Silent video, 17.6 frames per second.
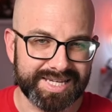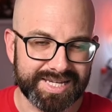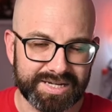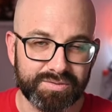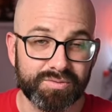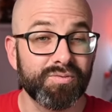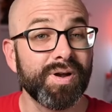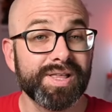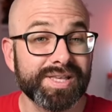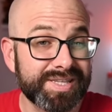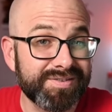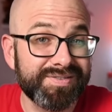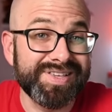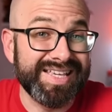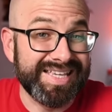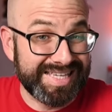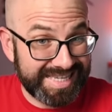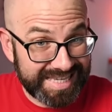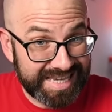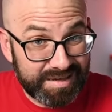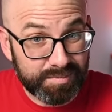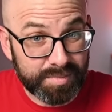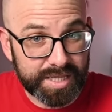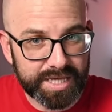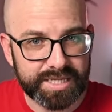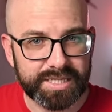uh, relatively
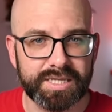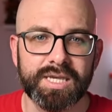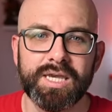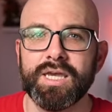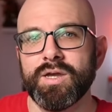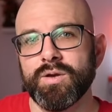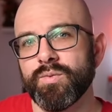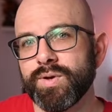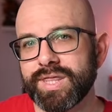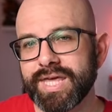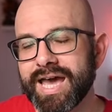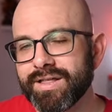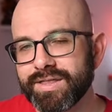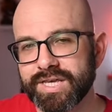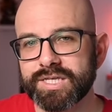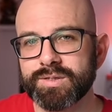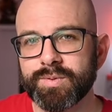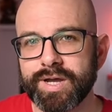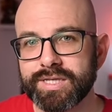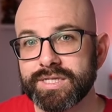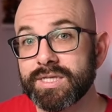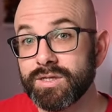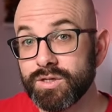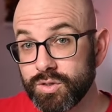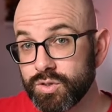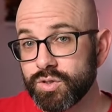seamless. With
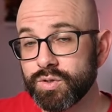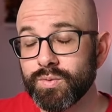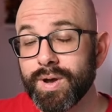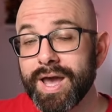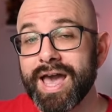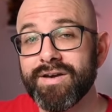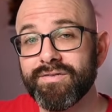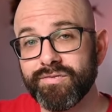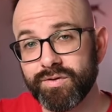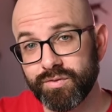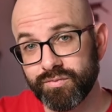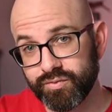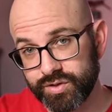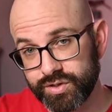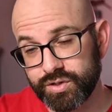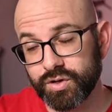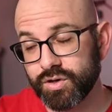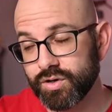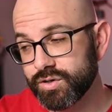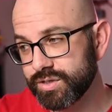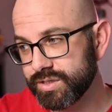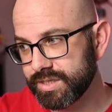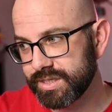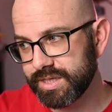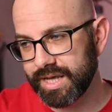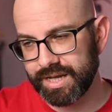AliExpress, you do have
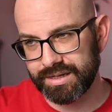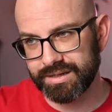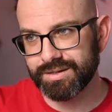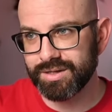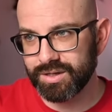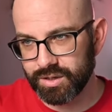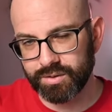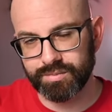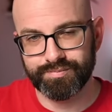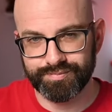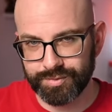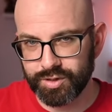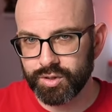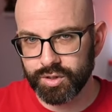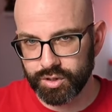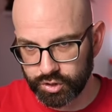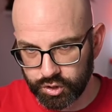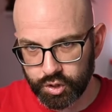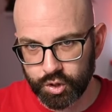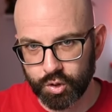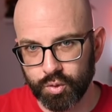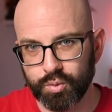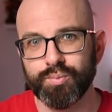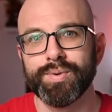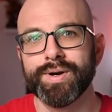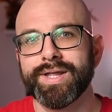returns that, you know, you can
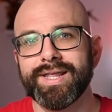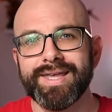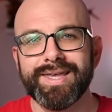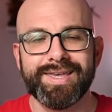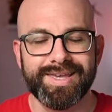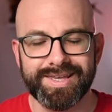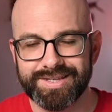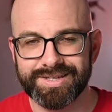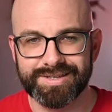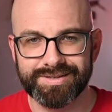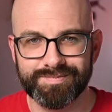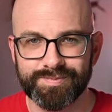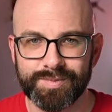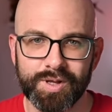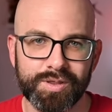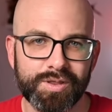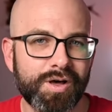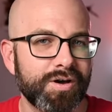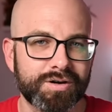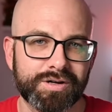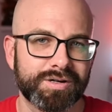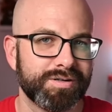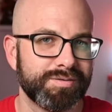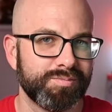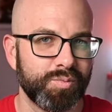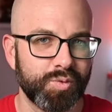do, but it's just a
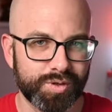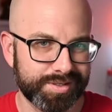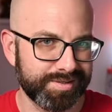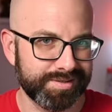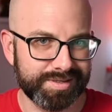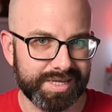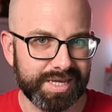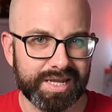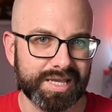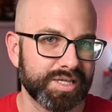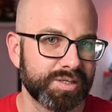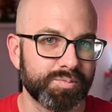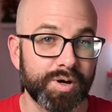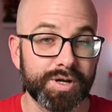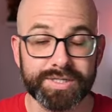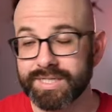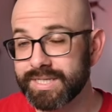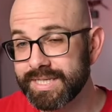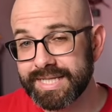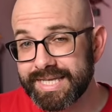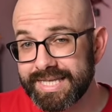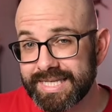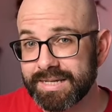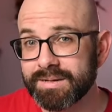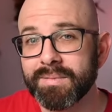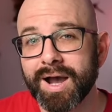longer, more tedious process, at
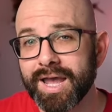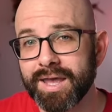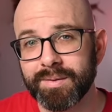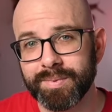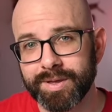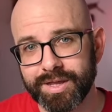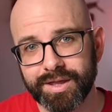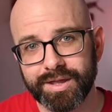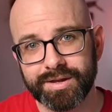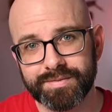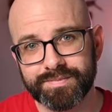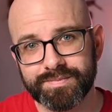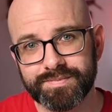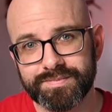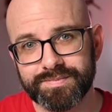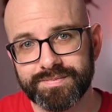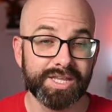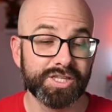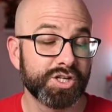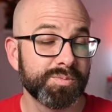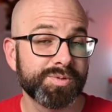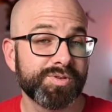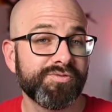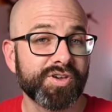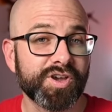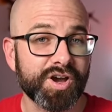least in my opinion. In
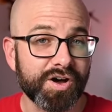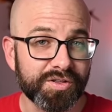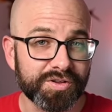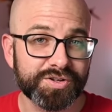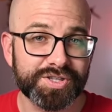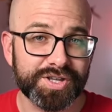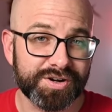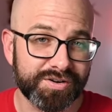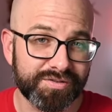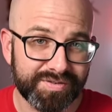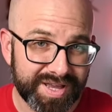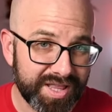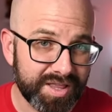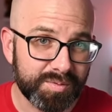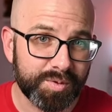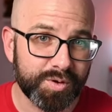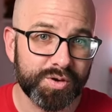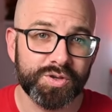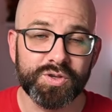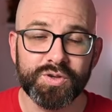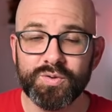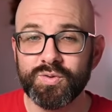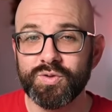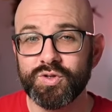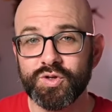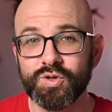terms of the colors that are available, you
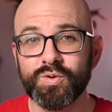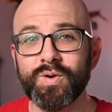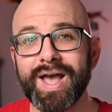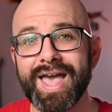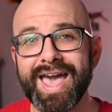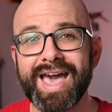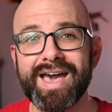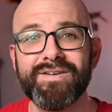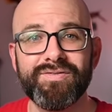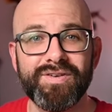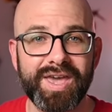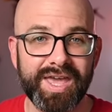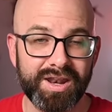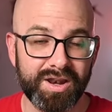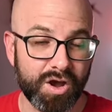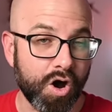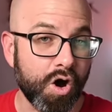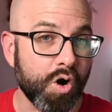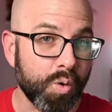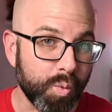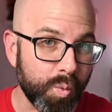you do have an all